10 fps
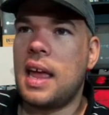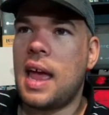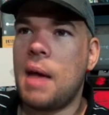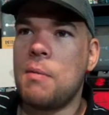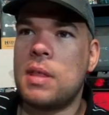
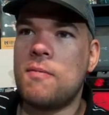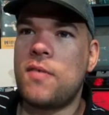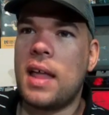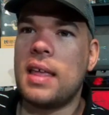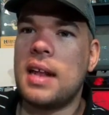and with him
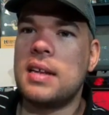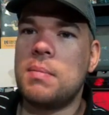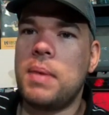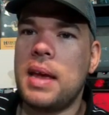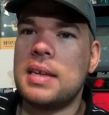finally getting to the
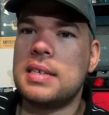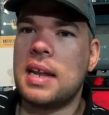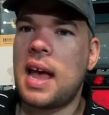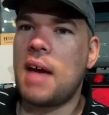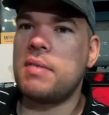base and
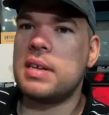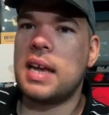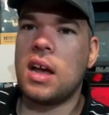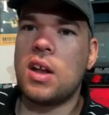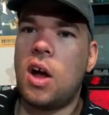having to
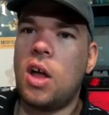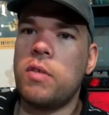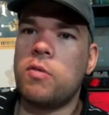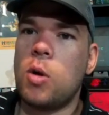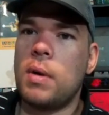take on all the
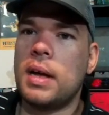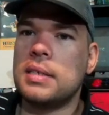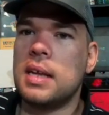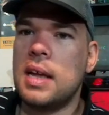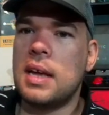robots
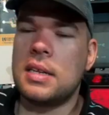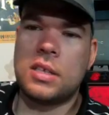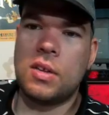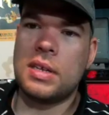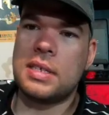and
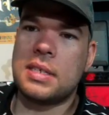slowly,